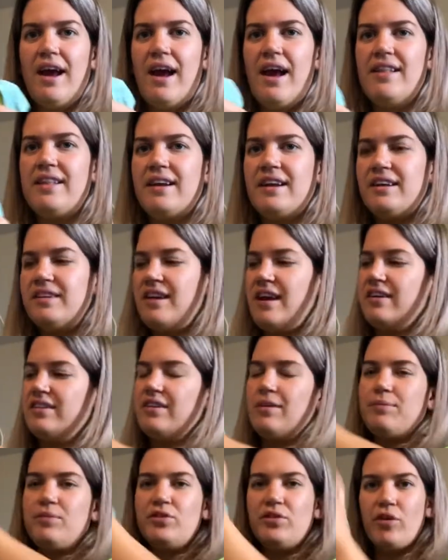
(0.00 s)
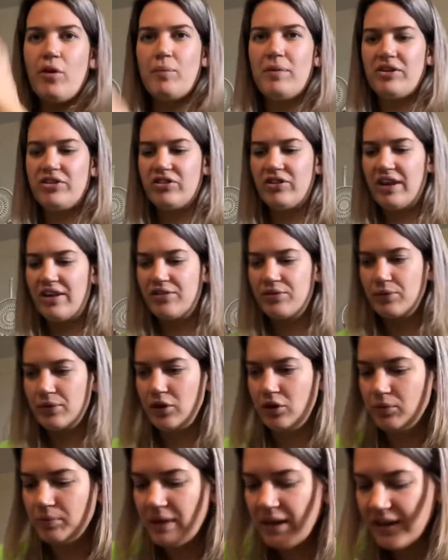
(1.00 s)
And then it takes up so much less
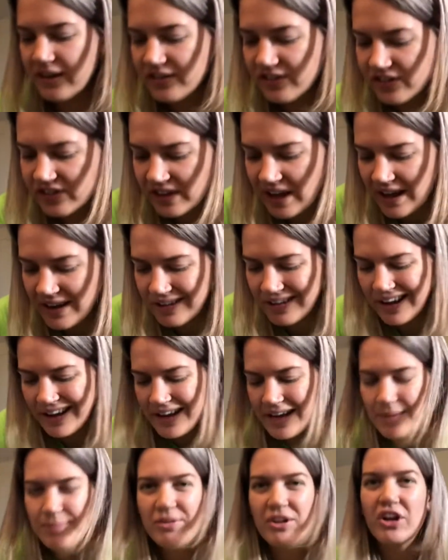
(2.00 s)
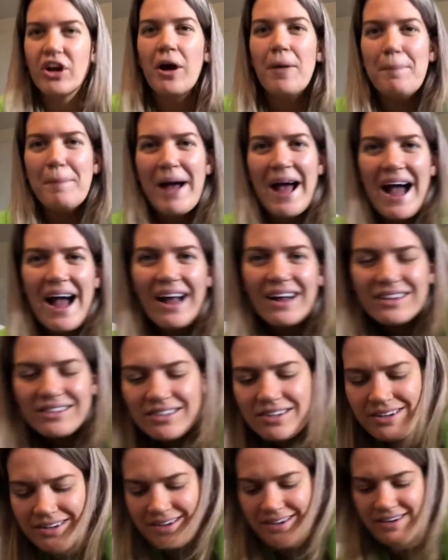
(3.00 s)
room, and it's just kind of like keeps it
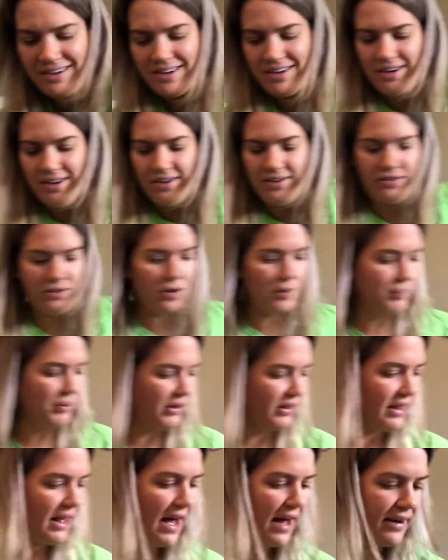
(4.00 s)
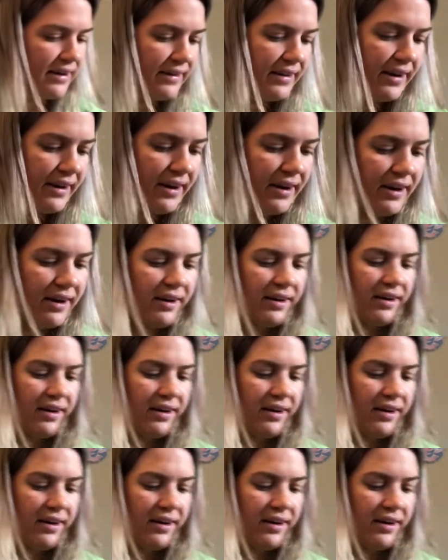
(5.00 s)
compact. So I'll put that in there.